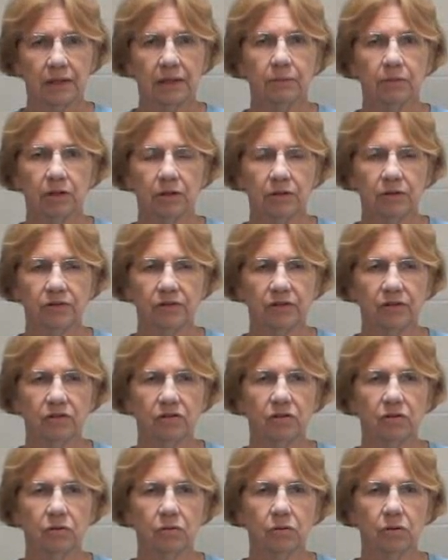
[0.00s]
chemicals in
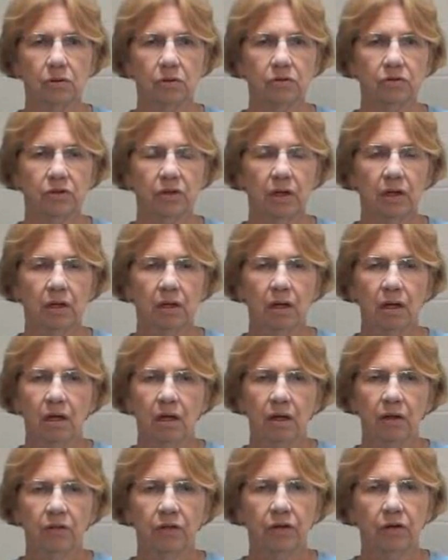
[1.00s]
schools.
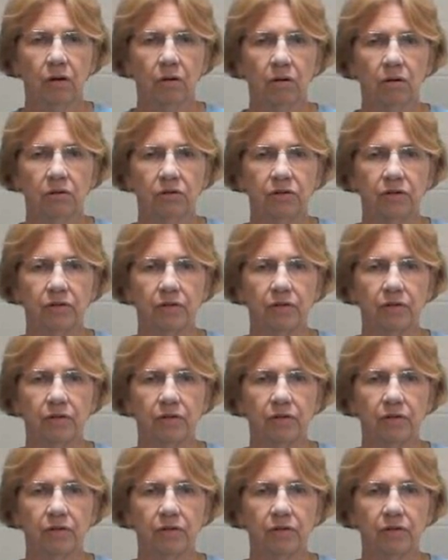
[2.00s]
The goals